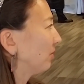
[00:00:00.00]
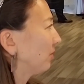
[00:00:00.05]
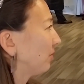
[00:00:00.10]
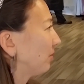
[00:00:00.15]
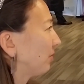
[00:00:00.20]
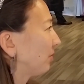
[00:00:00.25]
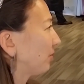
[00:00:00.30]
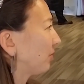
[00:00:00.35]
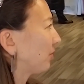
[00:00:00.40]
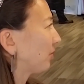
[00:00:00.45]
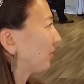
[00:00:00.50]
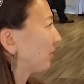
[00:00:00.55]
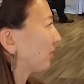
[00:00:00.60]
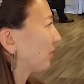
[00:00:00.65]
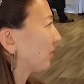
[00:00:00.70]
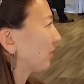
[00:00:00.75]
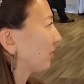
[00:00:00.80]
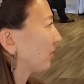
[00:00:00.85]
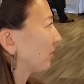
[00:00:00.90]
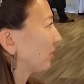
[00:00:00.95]

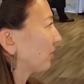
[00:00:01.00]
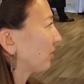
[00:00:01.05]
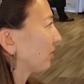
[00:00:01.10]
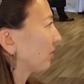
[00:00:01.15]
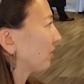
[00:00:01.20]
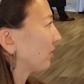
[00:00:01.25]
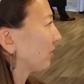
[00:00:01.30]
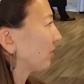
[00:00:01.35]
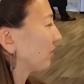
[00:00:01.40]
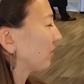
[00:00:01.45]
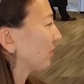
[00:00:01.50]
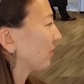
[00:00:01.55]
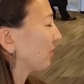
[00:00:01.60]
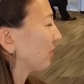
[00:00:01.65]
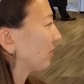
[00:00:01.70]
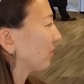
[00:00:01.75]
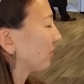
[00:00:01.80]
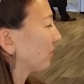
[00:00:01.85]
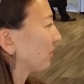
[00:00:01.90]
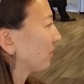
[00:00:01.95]

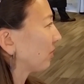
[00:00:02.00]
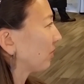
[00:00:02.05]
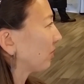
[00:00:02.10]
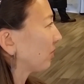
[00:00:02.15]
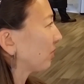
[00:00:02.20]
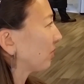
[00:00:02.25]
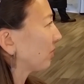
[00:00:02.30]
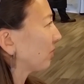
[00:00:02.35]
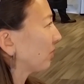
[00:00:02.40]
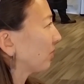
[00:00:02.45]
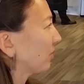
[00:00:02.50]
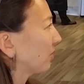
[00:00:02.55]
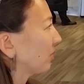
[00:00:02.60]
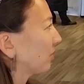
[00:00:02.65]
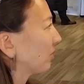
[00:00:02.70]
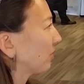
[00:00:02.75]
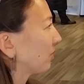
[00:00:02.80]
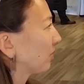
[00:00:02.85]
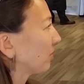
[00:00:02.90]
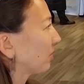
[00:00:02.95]

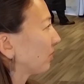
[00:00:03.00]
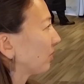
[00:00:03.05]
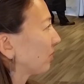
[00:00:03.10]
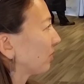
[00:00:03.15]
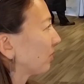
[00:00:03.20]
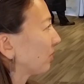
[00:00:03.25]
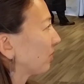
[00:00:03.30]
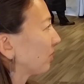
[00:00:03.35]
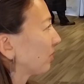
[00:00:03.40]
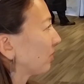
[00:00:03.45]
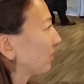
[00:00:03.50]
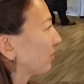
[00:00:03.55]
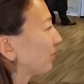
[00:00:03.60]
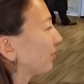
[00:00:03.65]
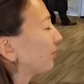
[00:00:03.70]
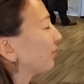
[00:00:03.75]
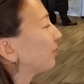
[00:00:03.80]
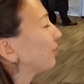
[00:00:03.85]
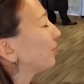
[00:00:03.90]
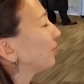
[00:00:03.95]

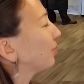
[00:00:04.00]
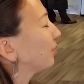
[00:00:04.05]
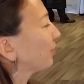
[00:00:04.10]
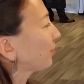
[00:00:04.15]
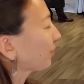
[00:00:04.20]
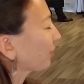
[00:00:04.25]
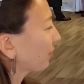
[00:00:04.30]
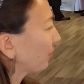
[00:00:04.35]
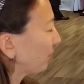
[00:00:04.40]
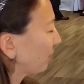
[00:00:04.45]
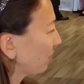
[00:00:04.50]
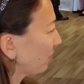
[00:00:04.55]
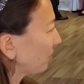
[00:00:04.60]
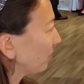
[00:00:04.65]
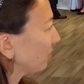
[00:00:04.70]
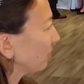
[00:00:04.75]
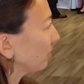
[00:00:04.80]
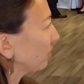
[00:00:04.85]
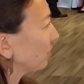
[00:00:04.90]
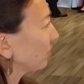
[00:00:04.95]

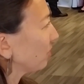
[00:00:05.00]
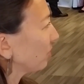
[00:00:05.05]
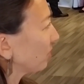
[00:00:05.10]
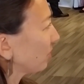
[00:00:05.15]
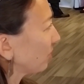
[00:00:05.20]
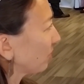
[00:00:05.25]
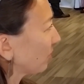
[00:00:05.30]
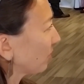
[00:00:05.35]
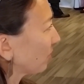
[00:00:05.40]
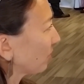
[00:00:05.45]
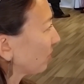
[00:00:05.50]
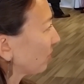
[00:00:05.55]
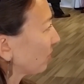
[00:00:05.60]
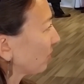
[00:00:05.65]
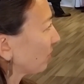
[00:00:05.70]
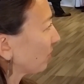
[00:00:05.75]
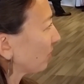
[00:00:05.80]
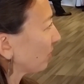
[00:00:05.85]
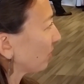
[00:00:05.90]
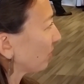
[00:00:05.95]

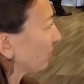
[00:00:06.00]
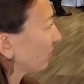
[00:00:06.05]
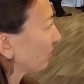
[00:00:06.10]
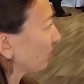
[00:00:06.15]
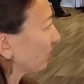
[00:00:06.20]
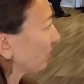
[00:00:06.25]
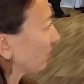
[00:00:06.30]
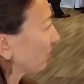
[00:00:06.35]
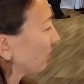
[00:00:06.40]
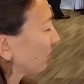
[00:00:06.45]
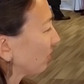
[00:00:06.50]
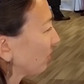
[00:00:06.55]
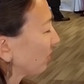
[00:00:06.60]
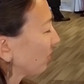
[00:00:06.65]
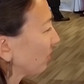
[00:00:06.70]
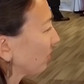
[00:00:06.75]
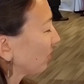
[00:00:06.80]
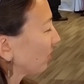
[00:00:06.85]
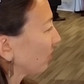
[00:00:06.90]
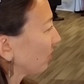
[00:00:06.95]

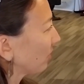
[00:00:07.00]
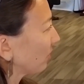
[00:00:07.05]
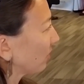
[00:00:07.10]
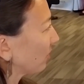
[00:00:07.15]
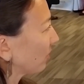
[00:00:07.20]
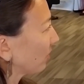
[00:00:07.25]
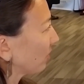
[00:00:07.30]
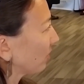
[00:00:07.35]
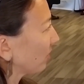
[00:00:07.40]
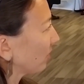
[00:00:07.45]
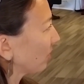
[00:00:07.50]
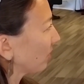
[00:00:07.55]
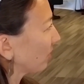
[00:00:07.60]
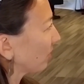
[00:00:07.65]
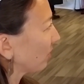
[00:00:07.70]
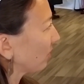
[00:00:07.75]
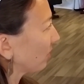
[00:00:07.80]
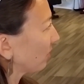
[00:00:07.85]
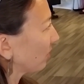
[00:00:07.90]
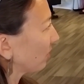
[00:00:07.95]
This person isn't speaking.